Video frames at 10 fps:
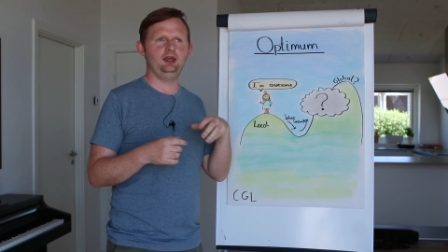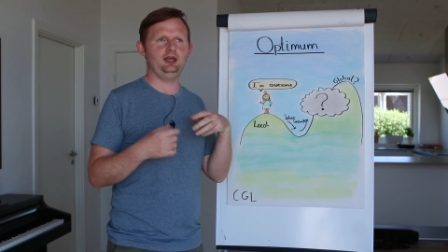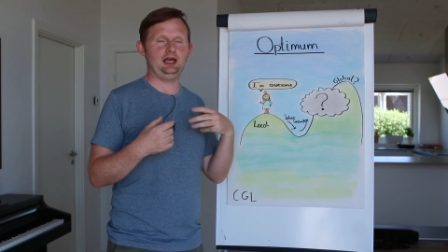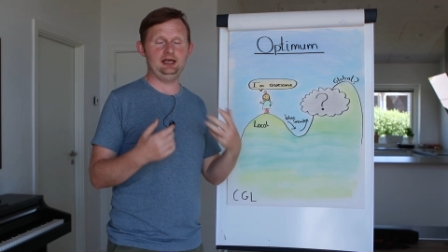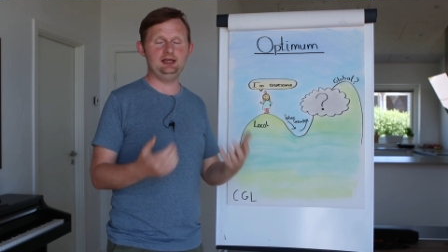
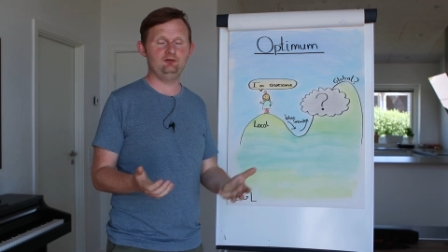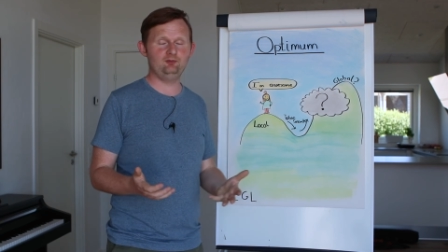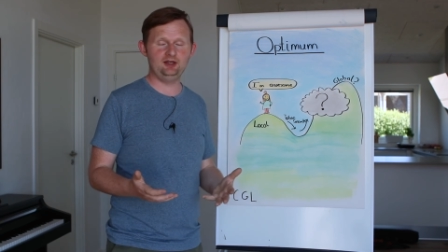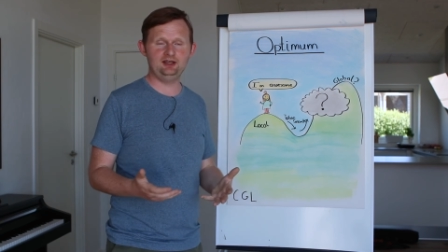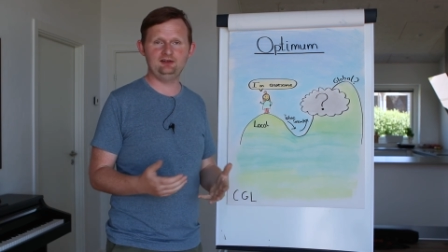I have
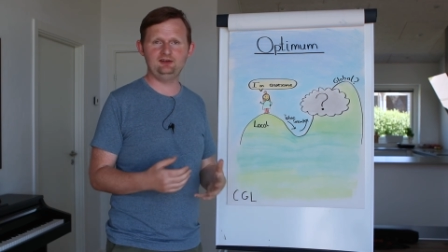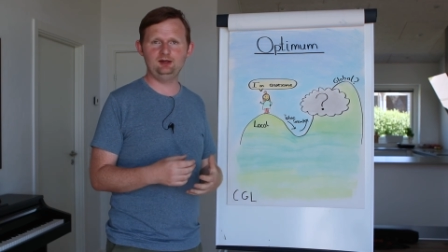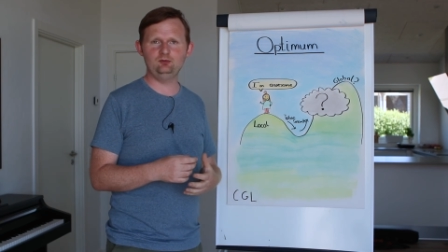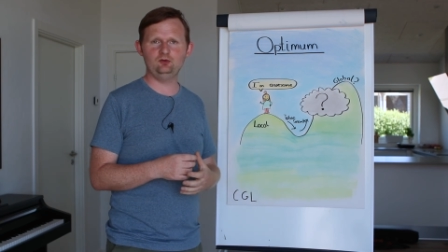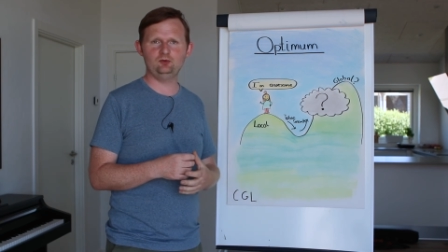been in
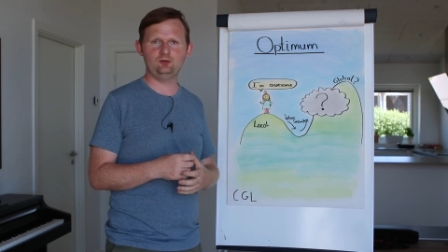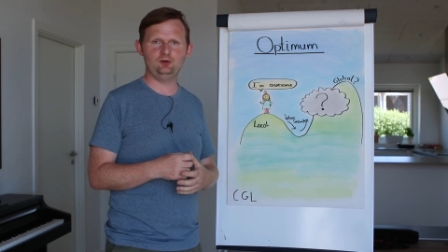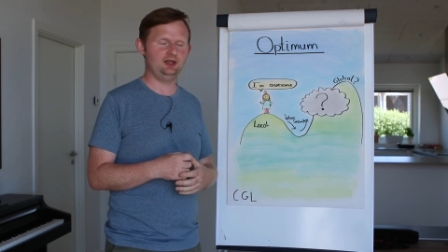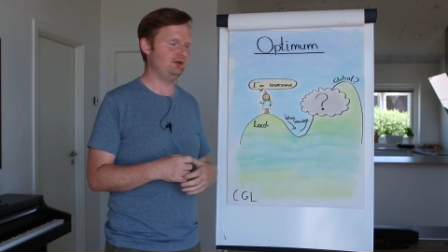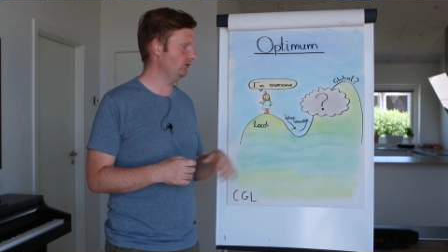teams where we
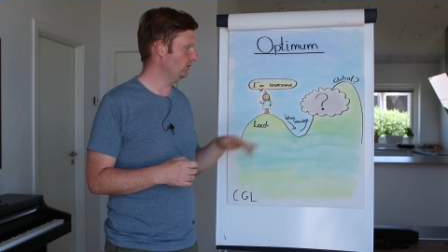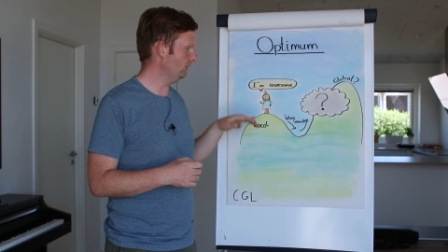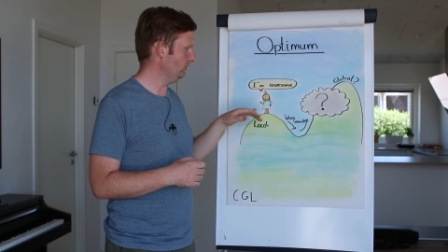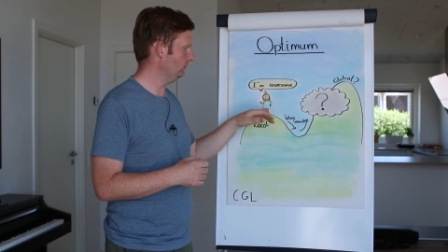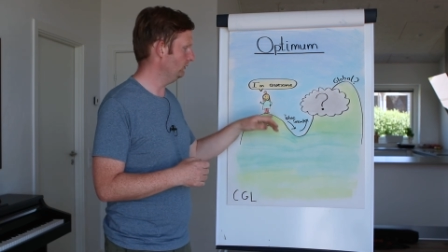have
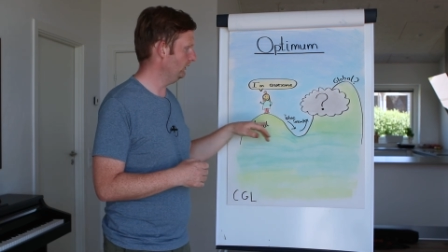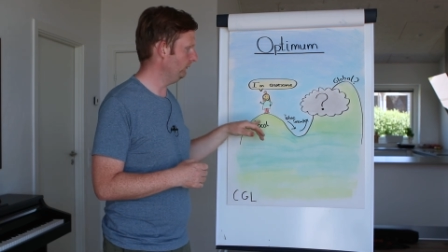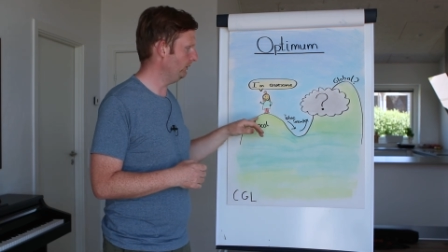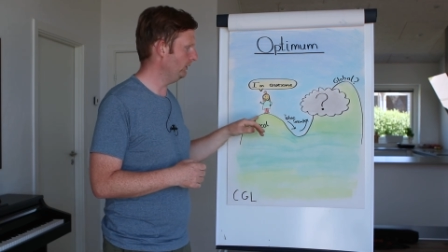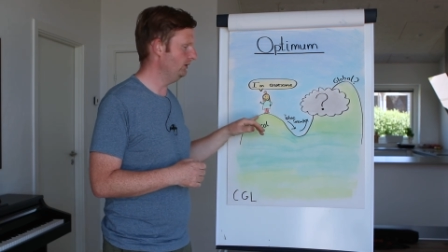gotten to this
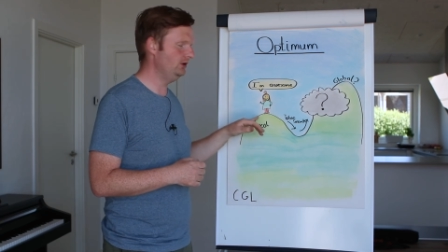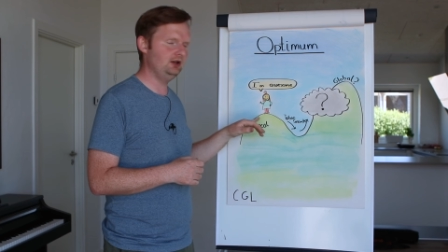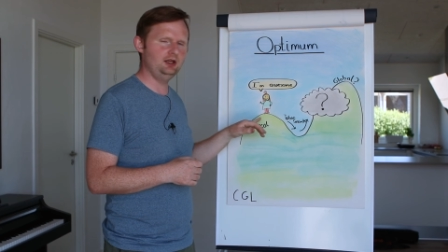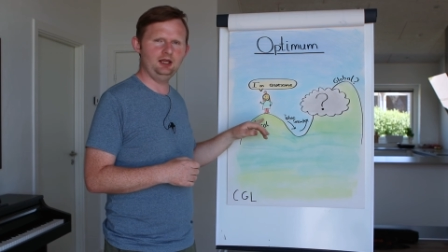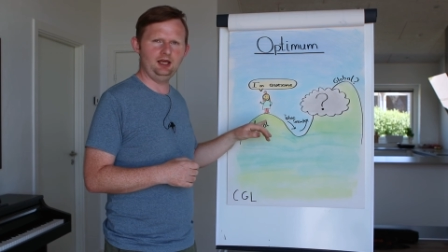point
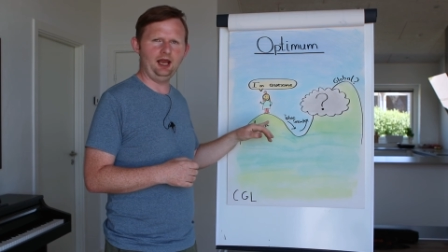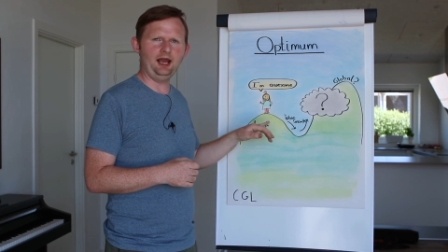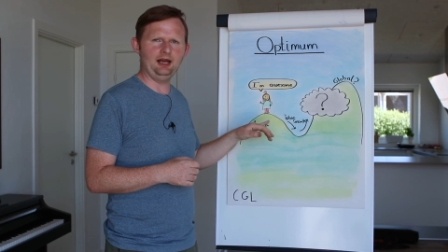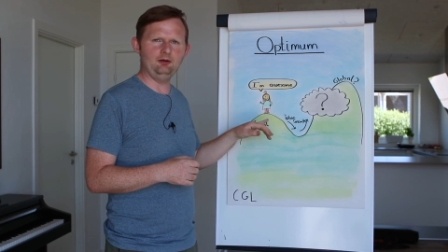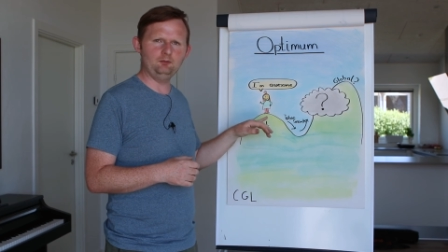
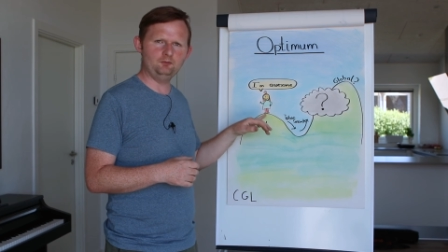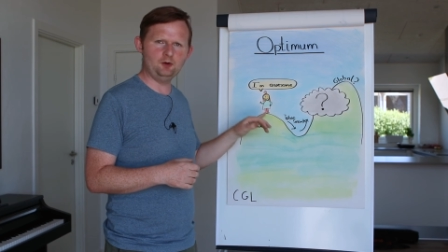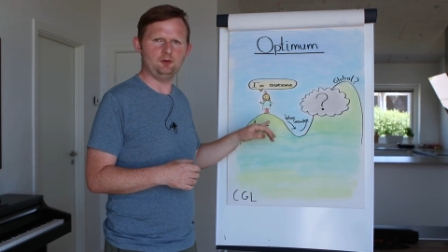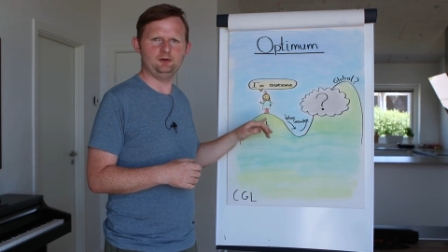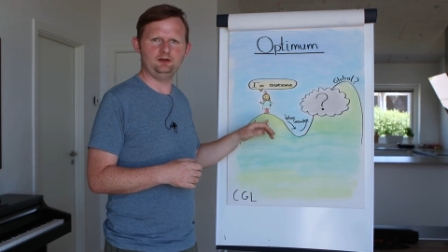and
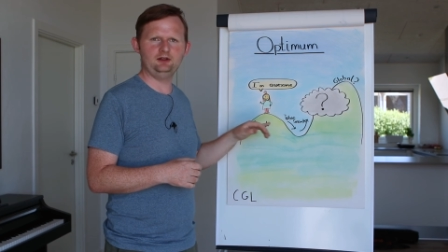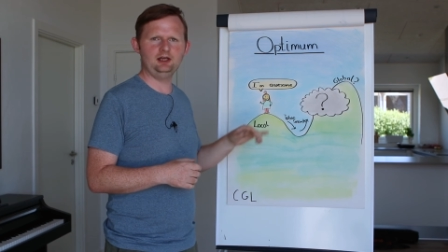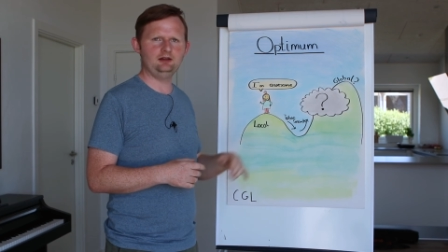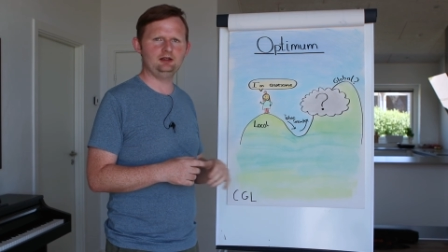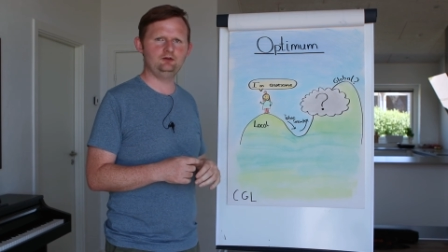probably
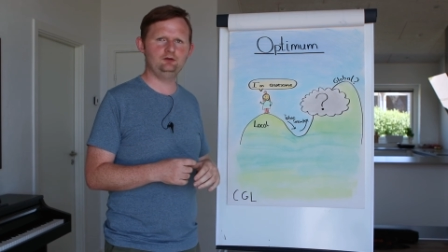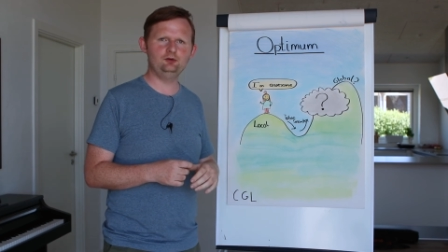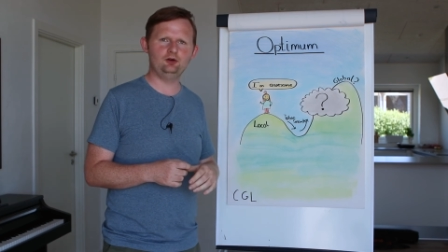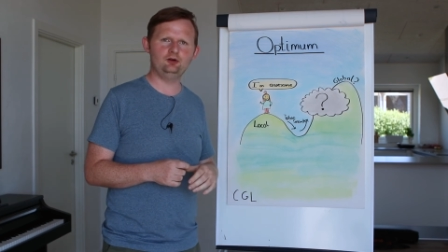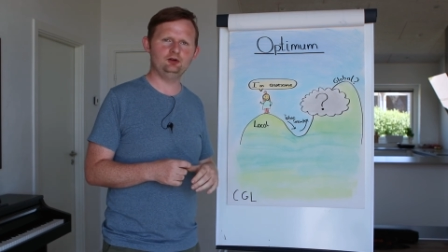stayed there too
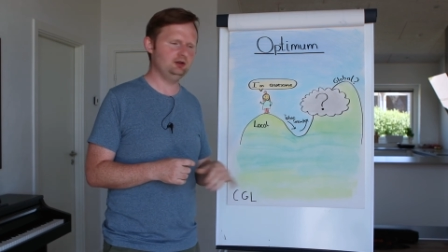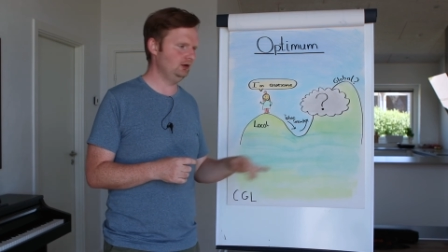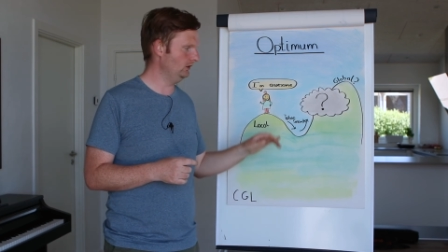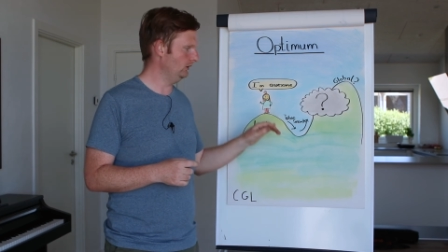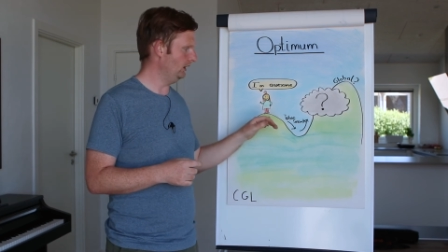long,
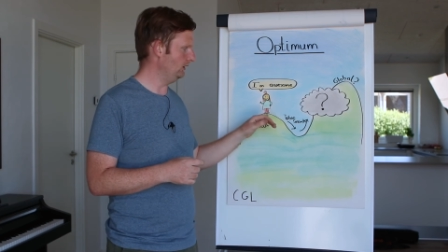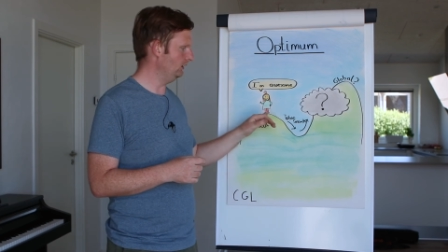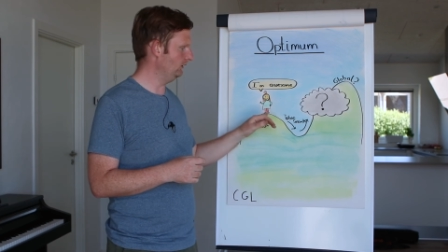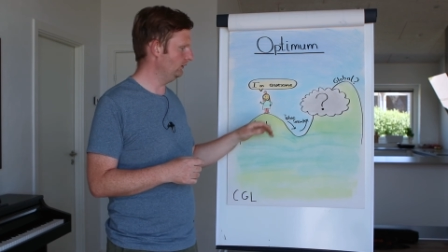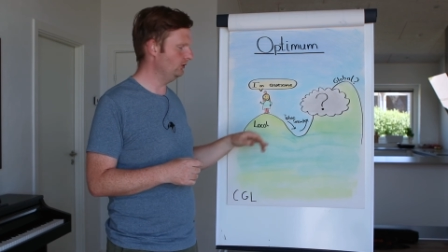and then
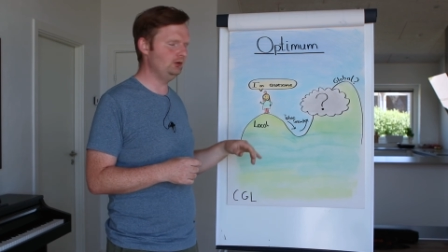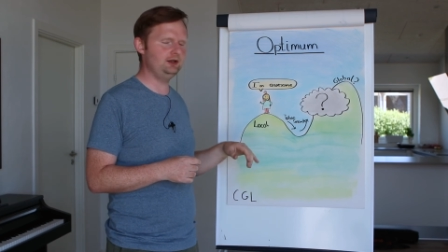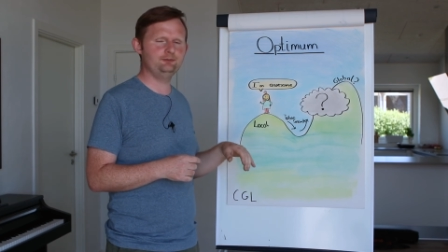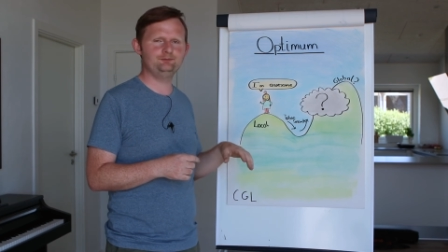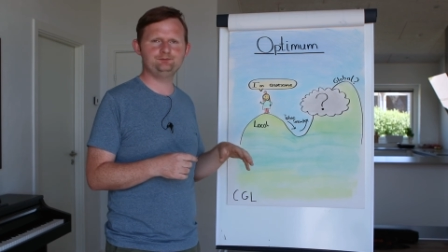slowly